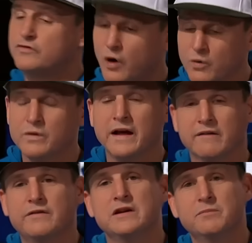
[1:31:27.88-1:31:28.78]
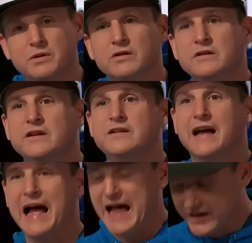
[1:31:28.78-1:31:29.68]
don't have the ability
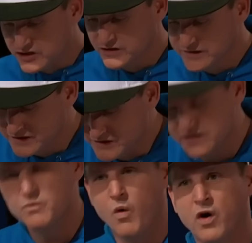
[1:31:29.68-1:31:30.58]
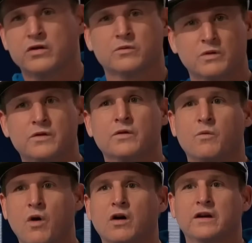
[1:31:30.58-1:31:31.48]
to actually see water when they're
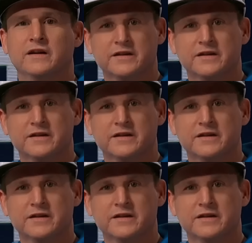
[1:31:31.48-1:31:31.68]
walking.